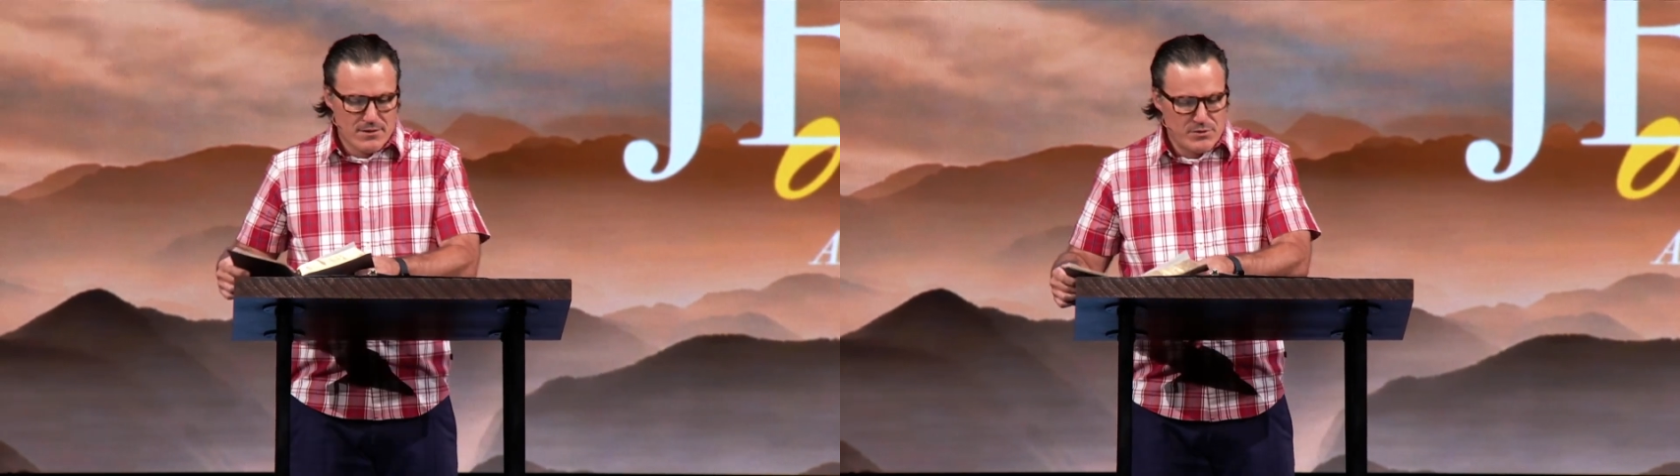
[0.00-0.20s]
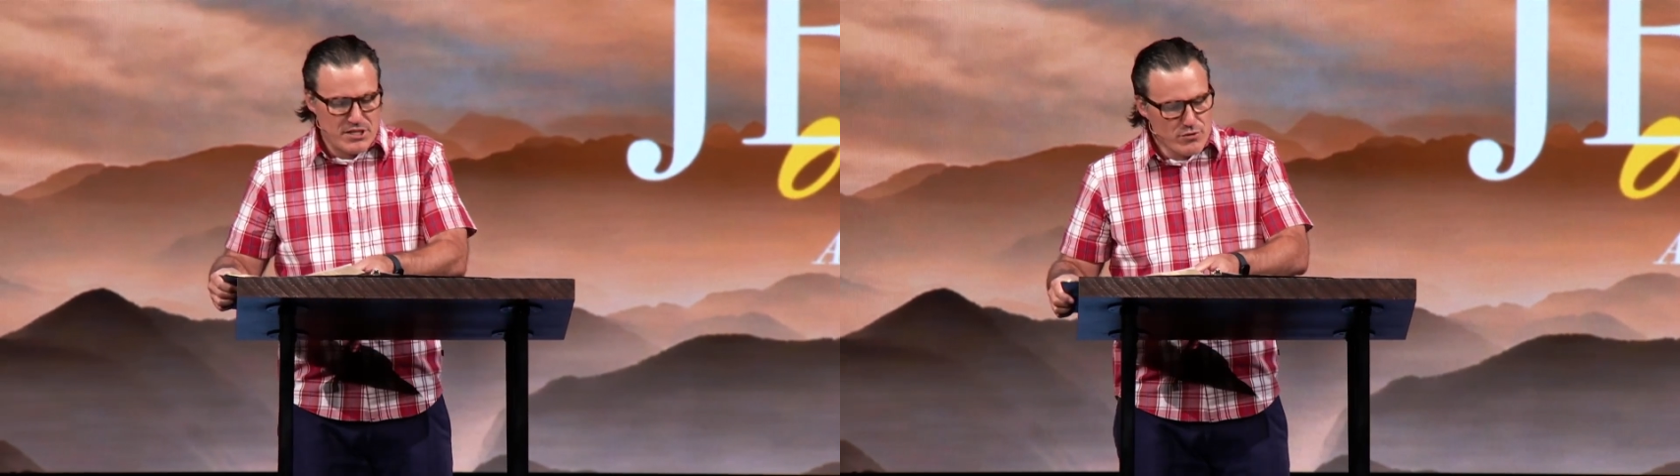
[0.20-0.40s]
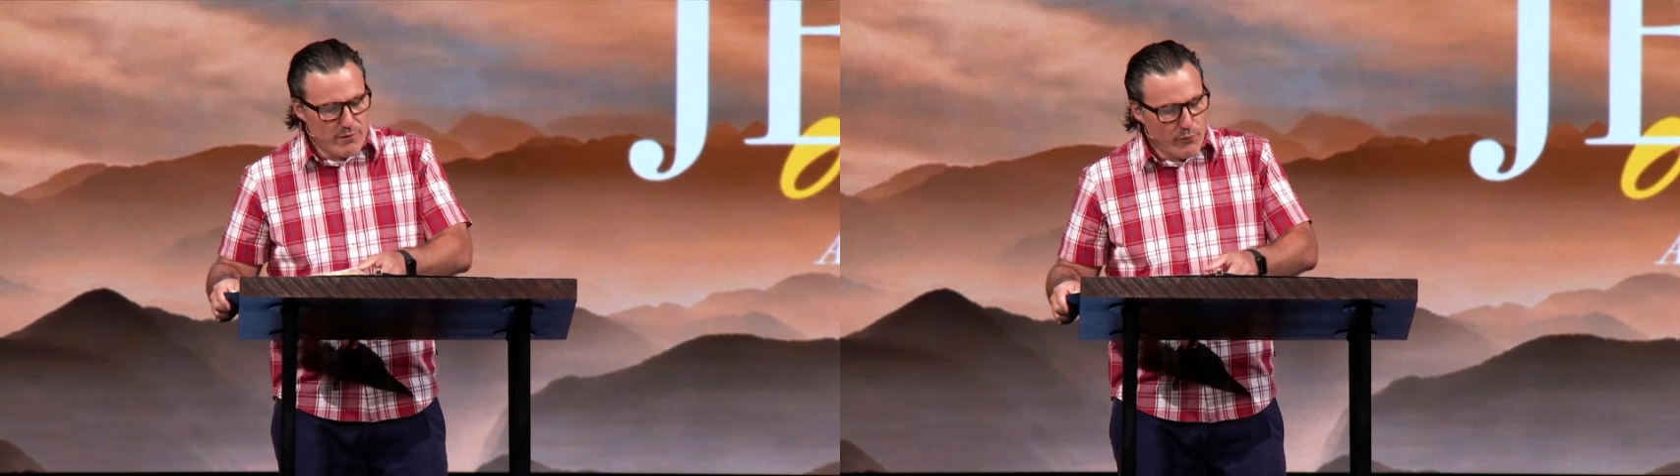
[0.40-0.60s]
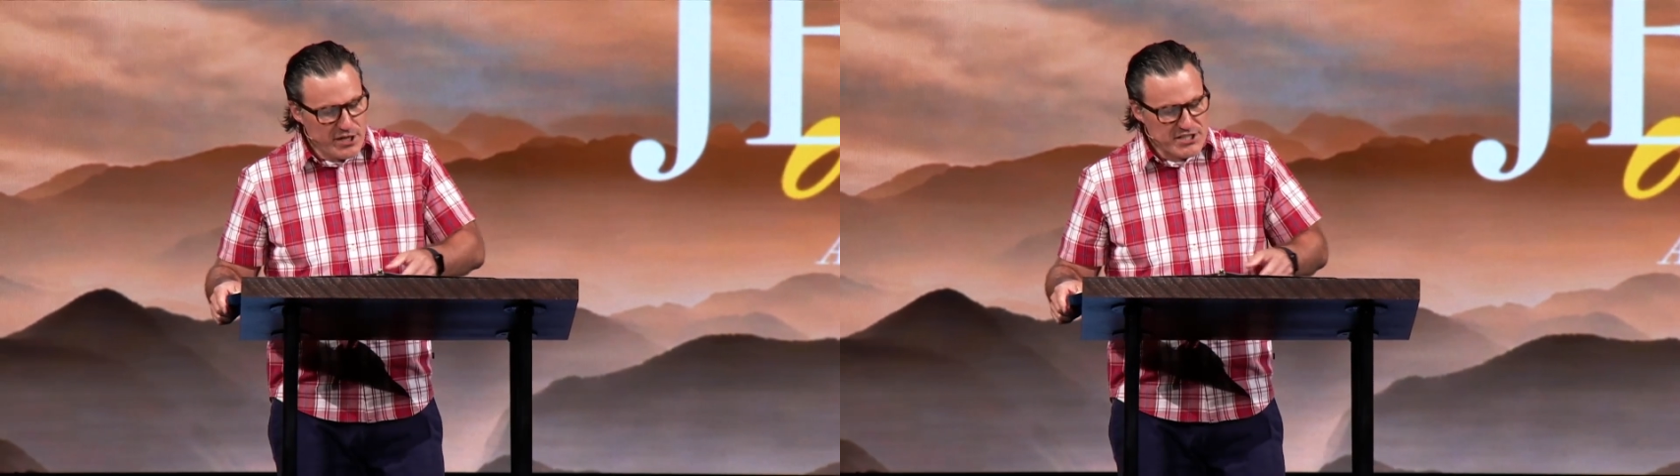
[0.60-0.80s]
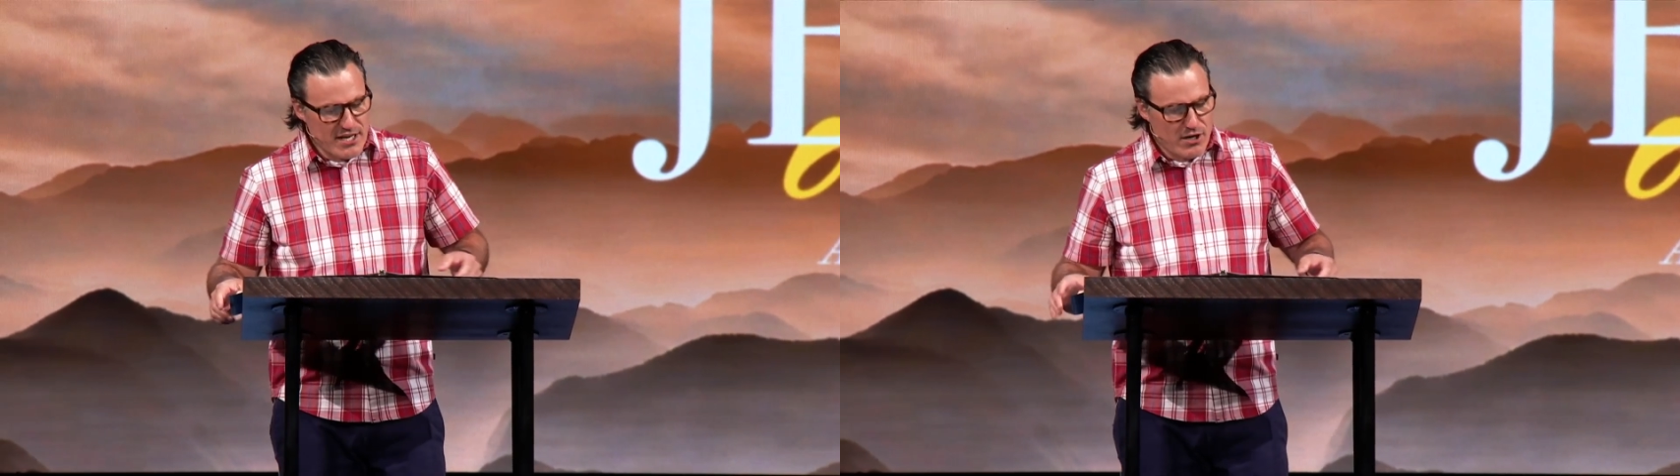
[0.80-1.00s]
We need to avoid
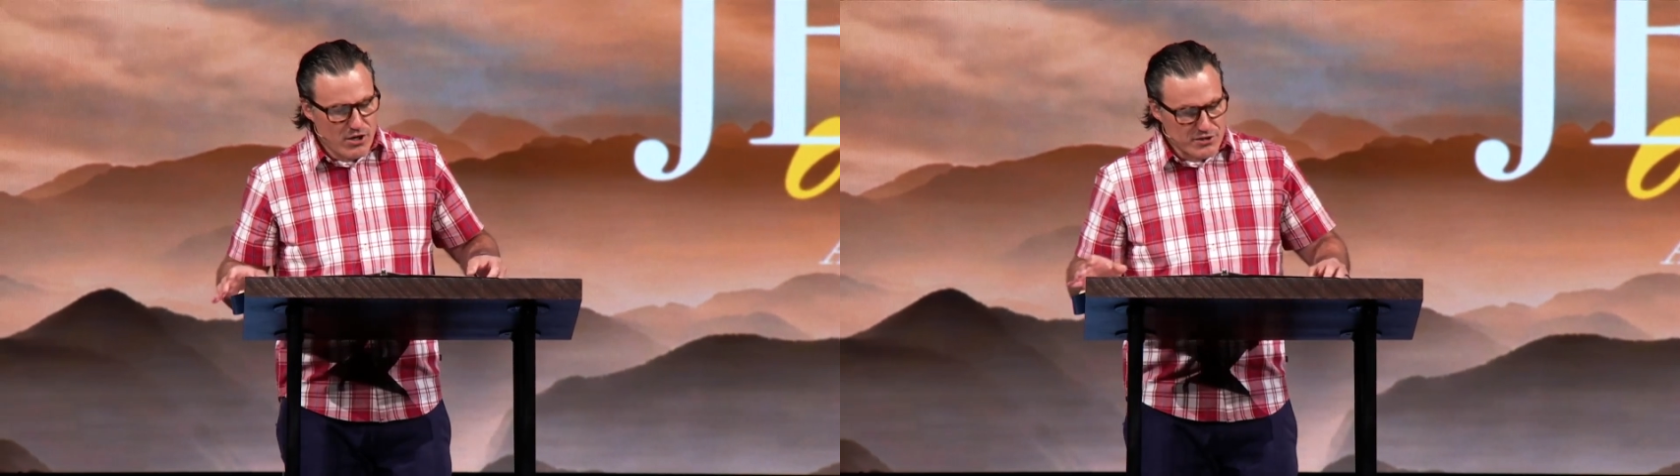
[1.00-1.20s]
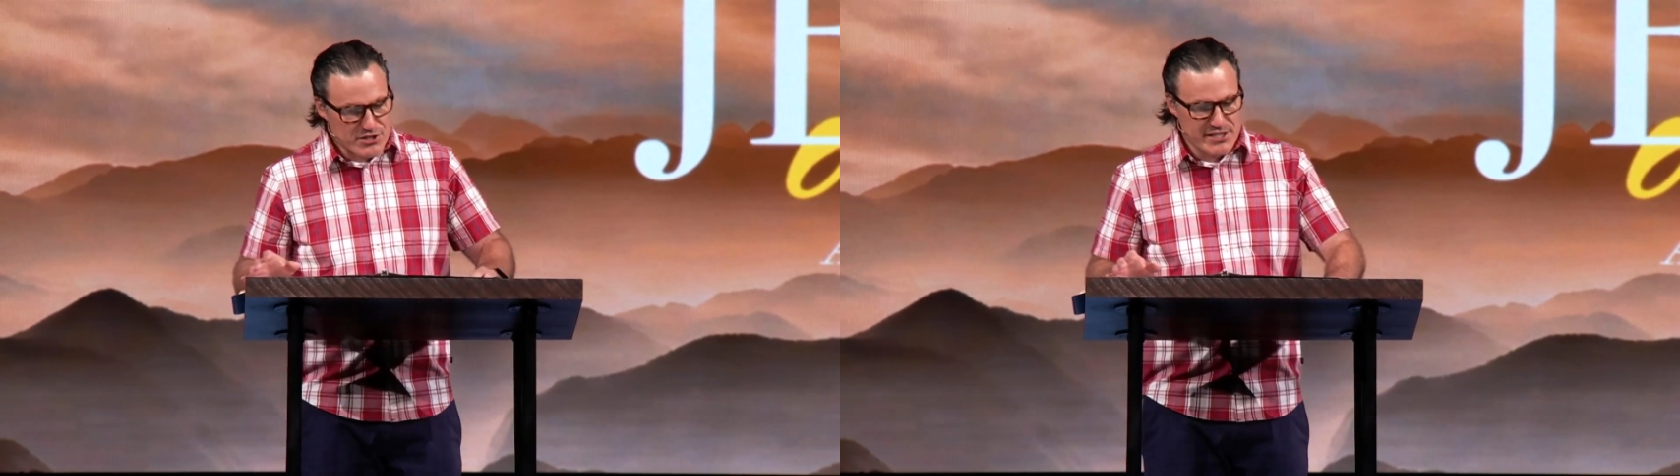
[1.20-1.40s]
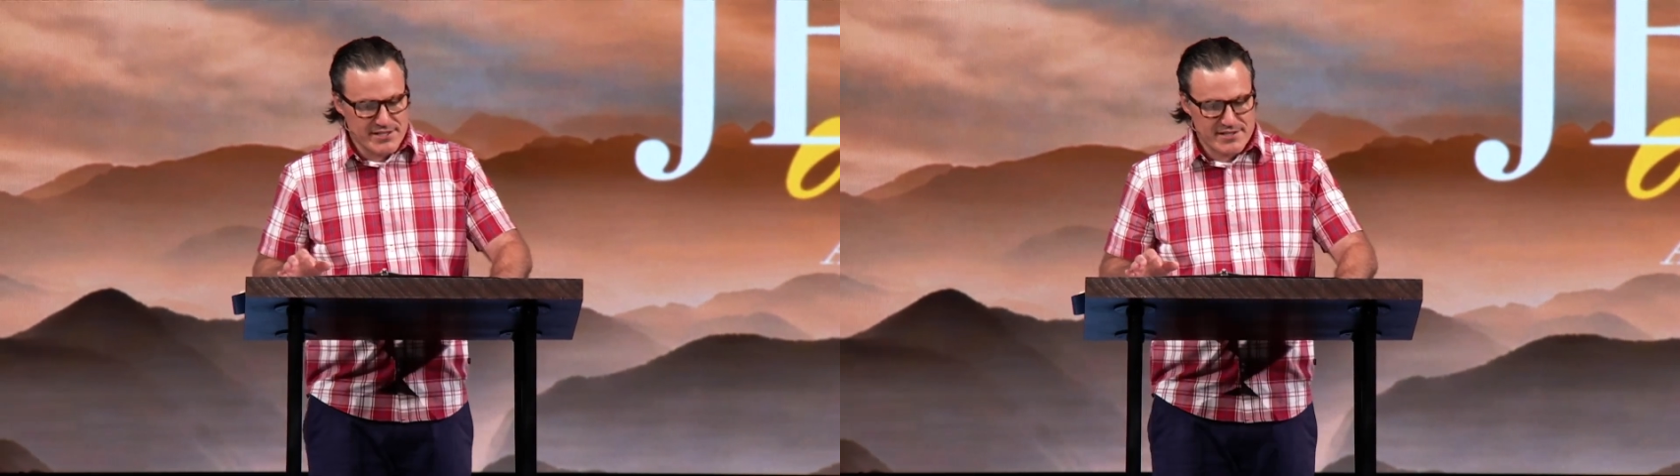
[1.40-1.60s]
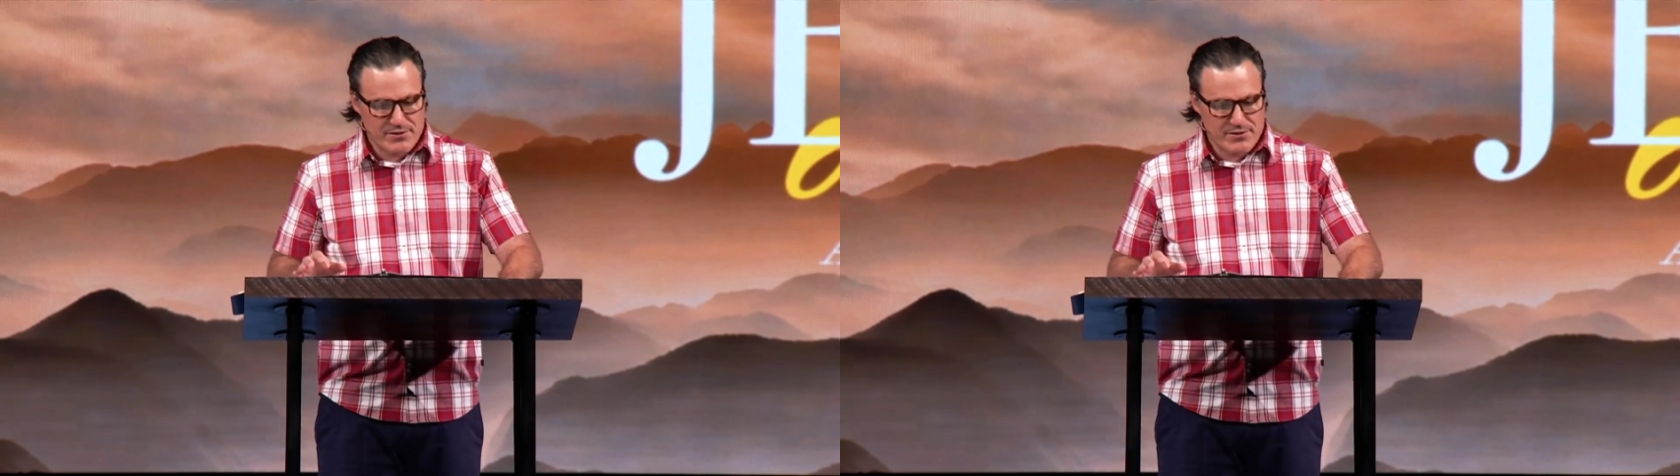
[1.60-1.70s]
that harshness.